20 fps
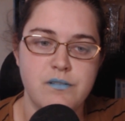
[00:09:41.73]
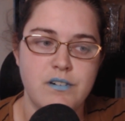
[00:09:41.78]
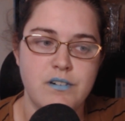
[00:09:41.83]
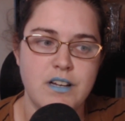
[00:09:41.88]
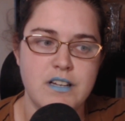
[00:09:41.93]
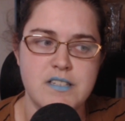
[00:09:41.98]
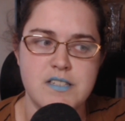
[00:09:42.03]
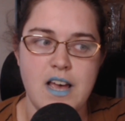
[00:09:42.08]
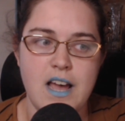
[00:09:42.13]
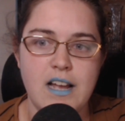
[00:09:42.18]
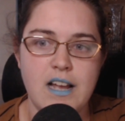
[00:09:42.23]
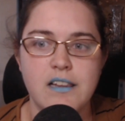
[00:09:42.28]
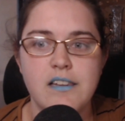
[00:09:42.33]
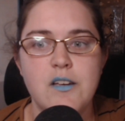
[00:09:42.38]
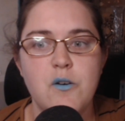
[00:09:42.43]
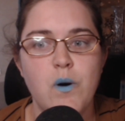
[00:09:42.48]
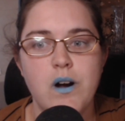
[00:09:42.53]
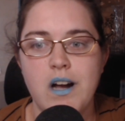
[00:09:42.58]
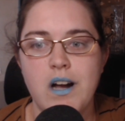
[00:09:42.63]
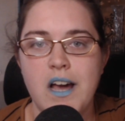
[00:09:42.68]

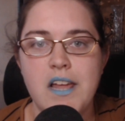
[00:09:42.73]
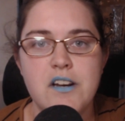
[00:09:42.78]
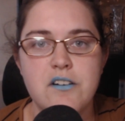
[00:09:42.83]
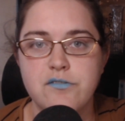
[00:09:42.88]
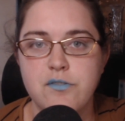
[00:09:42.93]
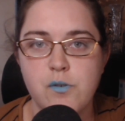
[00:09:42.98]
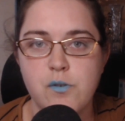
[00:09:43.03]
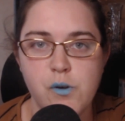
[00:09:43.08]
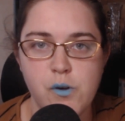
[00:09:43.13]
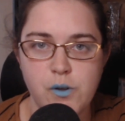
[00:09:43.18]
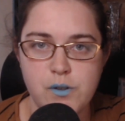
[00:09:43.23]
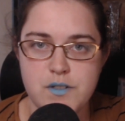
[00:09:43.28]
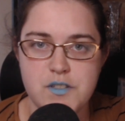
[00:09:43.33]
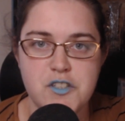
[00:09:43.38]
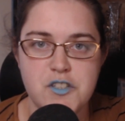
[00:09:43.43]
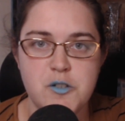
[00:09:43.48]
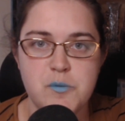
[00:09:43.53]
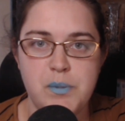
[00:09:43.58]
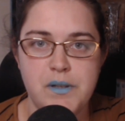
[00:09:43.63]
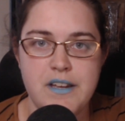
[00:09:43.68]
exactly what kind of
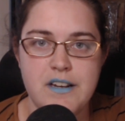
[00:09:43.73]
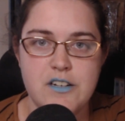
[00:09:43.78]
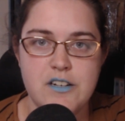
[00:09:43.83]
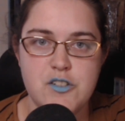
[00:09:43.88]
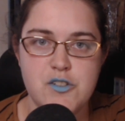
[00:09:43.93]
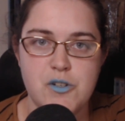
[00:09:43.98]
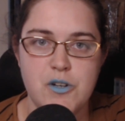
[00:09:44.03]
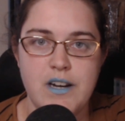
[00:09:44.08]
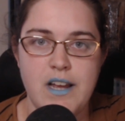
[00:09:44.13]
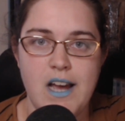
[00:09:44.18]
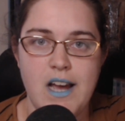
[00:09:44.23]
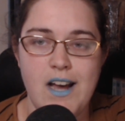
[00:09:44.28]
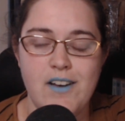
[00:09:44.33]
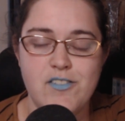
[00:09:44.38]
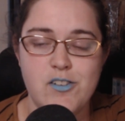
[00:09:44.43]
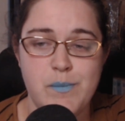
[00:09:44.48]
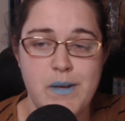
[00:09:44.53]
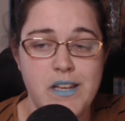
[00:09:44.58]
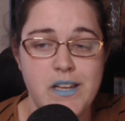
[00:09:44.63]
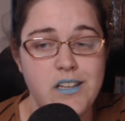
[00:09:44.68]
roles your players are going to have
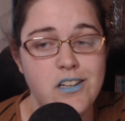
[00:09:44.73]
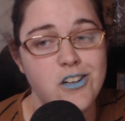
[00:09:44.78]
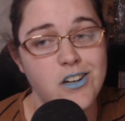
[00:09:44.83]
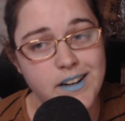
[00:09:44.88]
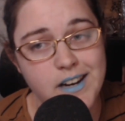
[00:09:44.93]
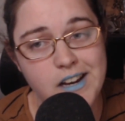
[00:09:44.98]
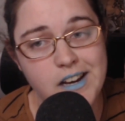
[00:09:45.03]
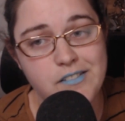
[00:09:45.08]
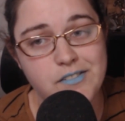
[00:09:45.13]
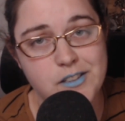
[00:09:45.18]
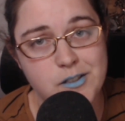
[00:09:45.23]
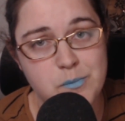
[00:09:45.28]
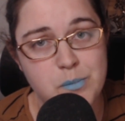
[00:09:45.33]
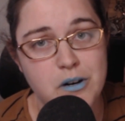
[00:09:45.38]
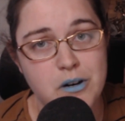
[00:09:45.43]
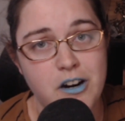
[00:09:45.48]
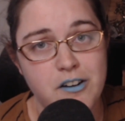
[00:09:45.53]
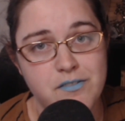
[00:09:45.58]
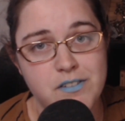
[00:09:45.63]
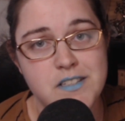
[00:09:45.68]
to make. You're going to have to
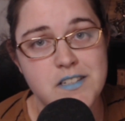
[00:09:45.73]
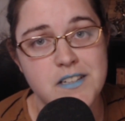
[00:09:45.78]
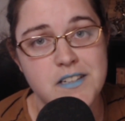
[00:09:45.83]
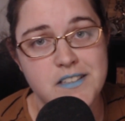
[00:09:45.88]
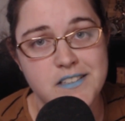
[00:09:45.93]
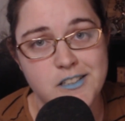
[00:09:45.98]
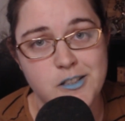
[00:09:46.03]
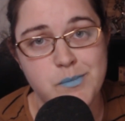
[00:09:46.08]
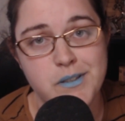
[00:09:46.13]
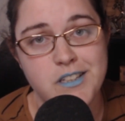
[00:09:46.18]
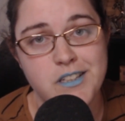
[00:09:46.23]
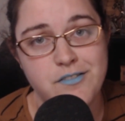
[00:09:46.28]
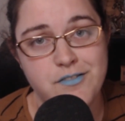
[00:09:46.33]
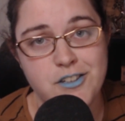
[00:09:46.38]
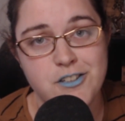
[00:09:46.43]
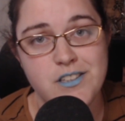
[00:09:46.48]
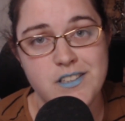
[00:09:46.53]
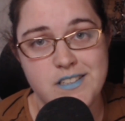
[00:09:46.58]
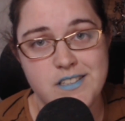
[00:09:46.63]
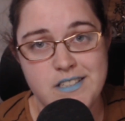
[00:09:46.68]
improv this a little bit if
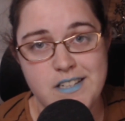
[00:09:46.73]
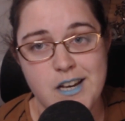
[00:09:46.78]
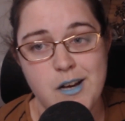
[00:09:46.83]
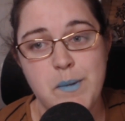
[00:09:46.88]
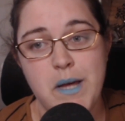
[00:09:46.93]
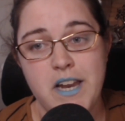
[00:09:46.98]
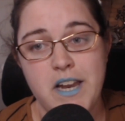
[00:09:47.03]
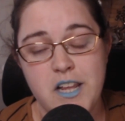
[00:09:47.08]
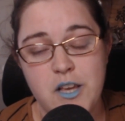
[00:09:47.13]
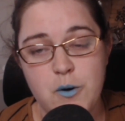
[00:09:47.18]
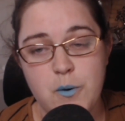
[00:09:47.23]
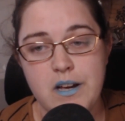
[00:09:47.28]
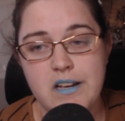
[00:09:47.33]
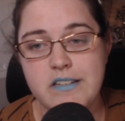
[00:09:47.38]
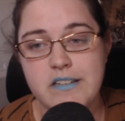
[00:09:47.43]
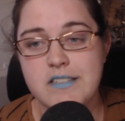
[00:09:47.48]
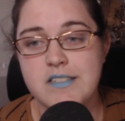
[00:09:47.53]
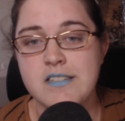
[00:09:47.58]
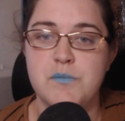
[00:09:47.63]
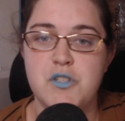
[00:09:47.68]
you're the DM
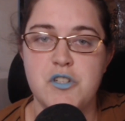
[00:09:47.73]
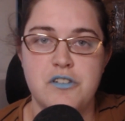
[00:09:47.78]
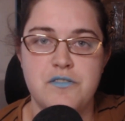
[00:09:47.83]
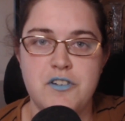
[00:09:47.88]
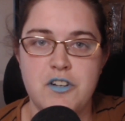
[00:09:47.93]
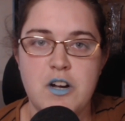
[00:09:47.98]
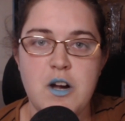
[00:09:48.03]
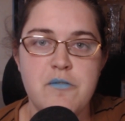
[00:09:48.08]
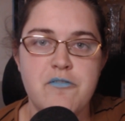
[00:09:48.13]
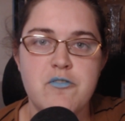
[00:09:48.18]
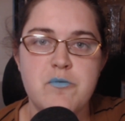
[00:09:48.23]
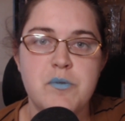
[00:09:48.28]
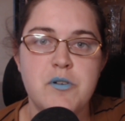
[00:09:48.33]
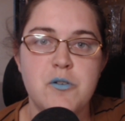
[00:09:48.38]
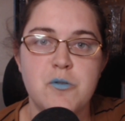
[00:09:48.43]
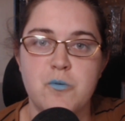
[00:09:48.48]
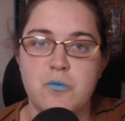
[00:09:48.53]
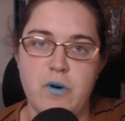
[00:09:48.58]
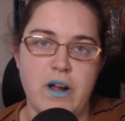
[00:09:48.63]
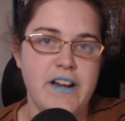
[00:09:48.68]
anyways. So if you're
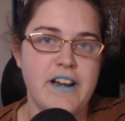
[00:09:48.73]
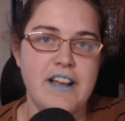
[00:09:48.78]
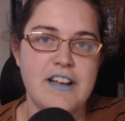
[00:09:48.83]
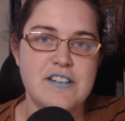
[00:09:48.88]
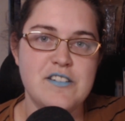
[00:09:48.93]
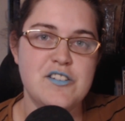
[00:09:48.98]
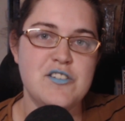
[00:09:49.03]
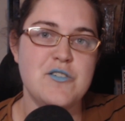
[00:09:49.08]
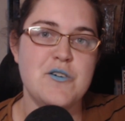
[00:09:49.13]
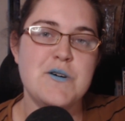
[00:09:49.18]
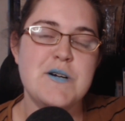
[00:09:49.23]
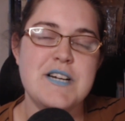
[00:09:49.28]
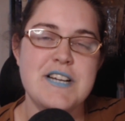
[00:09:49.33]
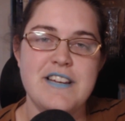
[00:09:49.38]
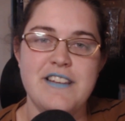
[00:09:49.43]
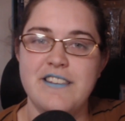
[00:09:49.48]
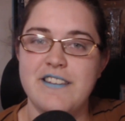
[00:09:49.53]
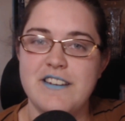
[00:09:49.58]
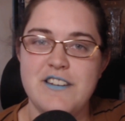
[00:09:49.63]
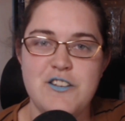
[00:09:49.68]
comfortable writing a
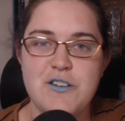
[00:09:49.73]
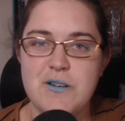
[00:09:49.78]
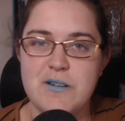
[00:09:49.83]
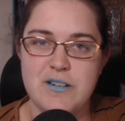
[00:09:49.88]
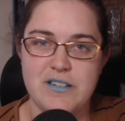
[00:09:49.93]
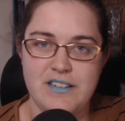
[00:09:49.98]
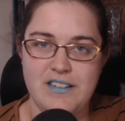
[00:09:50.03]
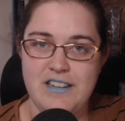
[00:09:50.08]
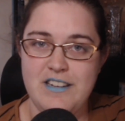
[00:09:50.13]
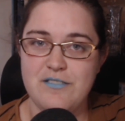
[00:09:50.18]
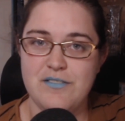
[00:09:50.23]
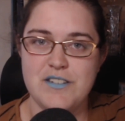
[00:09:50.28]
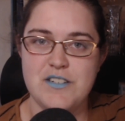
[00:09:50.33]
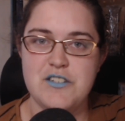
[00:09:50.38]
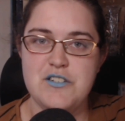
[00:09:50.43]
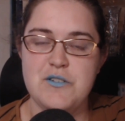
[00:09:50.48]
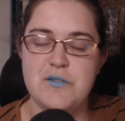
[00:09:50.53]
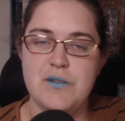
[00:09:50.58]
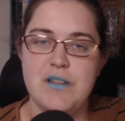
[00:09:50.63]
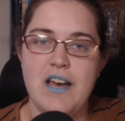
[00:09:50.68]
story, then you can
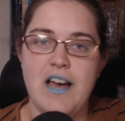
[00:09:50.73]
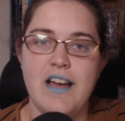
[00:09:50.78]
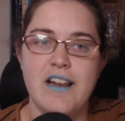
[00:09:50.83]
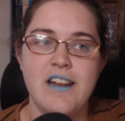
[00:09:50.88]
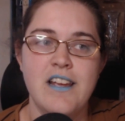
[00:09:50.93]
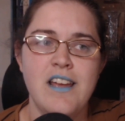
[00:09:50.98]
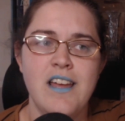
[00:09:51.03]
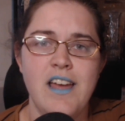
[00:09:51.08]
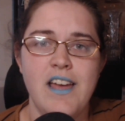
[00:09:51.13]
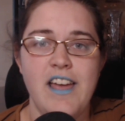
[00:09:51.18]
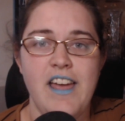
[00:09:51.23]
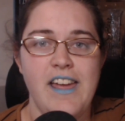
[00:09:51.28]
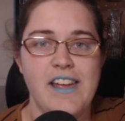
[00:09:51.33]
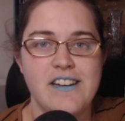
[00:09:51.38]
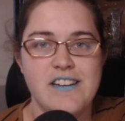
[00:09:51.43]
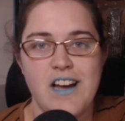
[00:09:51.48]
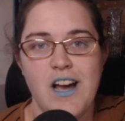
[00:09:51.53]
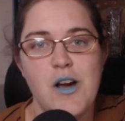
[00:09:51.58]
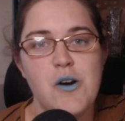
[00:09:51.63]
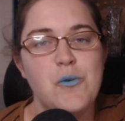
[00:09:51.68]
even do that.
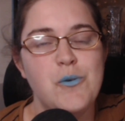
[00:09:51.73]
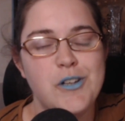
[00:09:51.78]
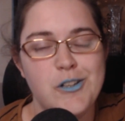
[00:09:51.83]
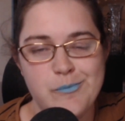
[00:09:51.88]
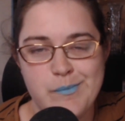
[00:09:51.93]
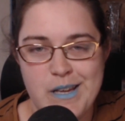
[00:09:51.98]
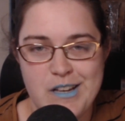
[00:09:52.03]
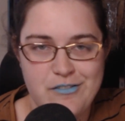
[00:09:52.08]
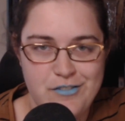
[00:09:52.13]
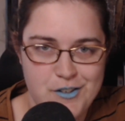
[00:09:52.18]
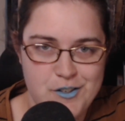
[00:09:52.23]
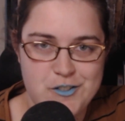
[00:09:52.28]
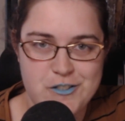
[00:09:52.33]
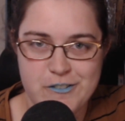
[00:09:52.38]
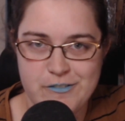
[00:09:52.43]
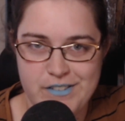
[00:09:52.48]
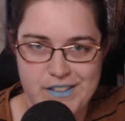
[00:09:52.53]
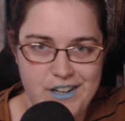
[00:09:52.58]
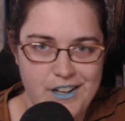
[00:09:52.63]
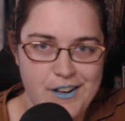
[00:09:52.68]
And I will make
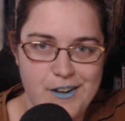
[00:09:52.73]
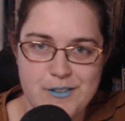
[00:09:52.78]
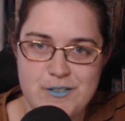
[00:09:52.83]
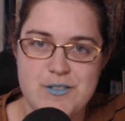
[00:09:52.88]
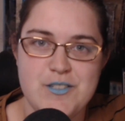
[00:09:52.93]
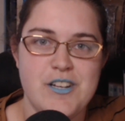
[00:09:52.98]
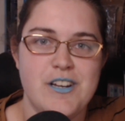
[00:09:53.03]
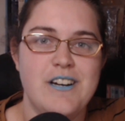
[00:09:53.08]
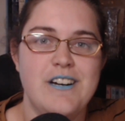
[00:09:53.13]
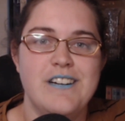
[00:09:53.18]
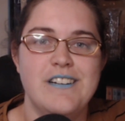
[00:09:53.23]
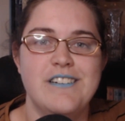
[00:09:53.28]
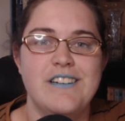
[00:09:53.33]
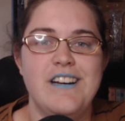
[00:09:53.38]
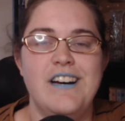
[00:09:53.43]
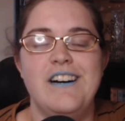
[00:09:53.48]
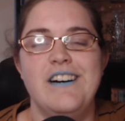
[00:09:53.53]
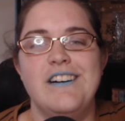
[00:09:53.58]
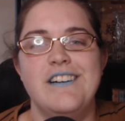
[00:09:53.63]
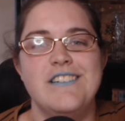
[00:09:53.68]
future videos
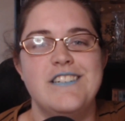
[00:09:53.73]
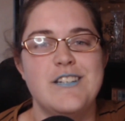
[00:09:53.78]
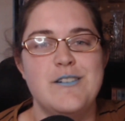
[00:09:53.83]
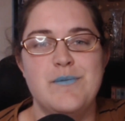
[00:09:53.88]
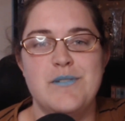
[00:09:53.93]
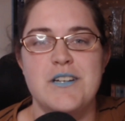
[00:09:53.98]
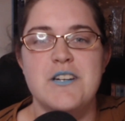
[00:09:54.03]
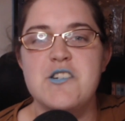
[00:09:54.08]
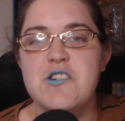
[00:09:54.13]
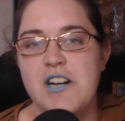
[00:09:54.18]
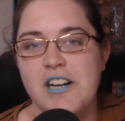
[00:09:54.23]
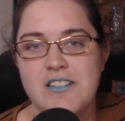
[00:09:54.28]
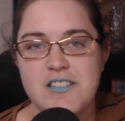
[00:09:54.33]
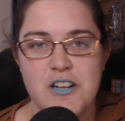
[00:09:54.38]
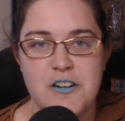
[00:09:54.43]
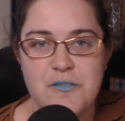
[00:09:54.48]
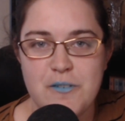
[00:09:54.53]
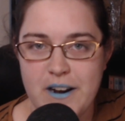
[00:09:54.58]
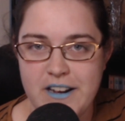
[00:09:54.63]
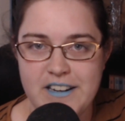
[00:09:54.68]
on tips and tricks
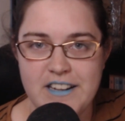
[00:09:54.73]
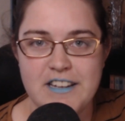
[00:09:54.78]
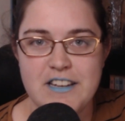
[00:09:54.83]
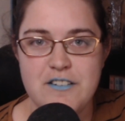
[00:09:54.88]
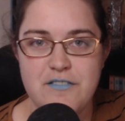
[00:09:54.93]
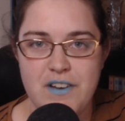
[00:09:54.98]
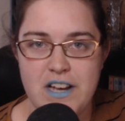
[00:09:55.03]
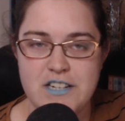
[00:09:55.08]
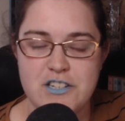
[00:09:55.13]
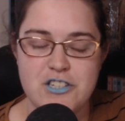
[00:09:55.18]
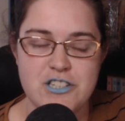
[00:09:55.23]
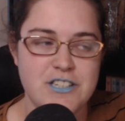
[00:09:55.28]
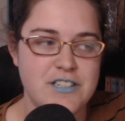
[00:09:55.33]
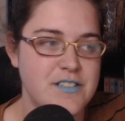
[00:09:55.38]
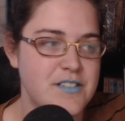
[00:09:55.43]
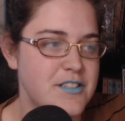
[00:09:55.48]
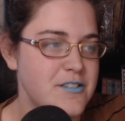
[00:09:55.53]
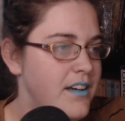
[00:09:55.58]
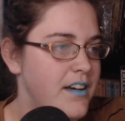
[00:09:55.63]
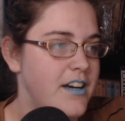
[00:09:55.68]
on writing
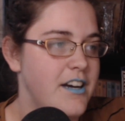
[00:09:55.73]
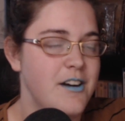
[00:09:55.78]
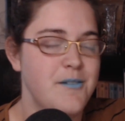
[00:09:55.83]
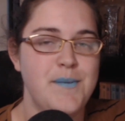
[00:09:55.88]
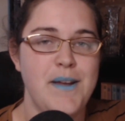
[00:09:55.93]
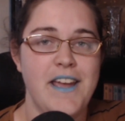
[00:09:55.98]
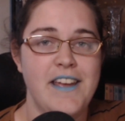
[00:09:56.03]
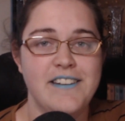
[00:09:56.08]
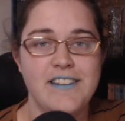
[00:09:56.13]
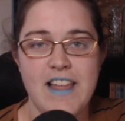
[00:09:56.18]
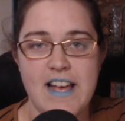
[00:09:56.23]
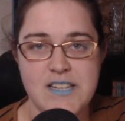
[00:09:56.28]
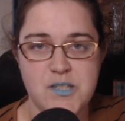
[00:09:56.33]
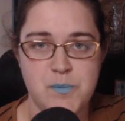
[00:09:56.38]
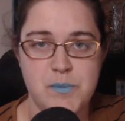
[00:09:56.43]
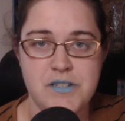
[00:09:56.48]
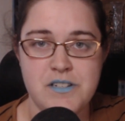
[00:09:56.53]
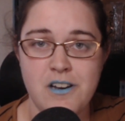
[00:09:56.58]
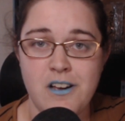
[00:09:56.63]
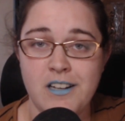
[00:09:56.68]
adventures. And
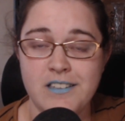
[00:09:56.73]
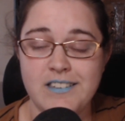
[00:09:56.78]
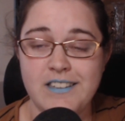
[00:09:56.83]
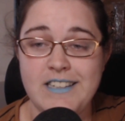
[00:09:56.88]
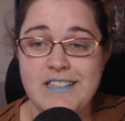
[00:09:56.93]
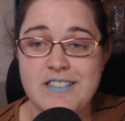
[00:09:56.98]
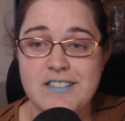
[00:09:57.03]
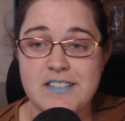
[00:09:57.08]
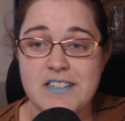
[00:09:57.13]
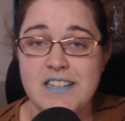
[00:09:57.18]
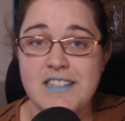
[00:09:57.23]
last but not least,